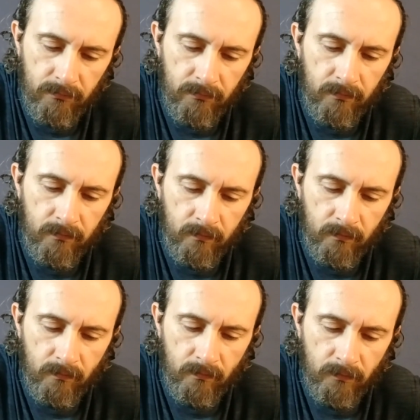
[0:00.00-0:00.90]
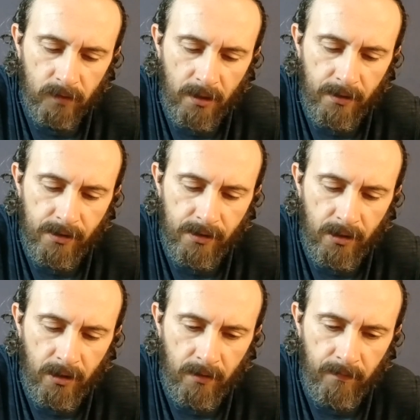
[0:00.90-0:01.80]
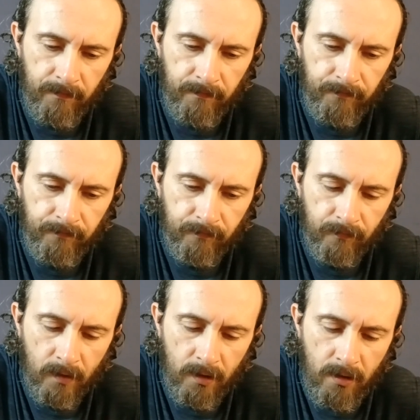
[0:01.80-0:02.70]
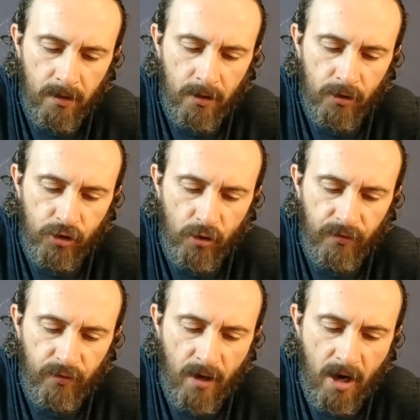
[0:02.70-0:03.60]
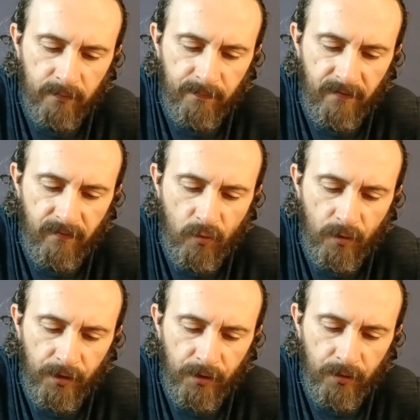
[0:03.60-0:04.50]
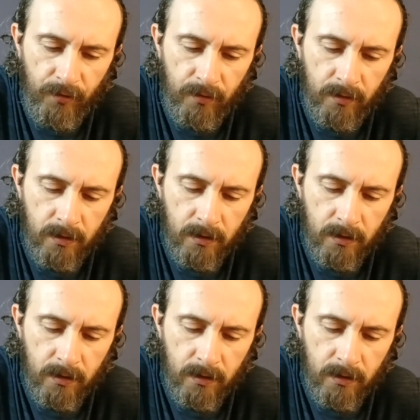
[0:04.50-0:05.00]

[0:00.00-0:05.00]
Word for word: I see. So the ground before you,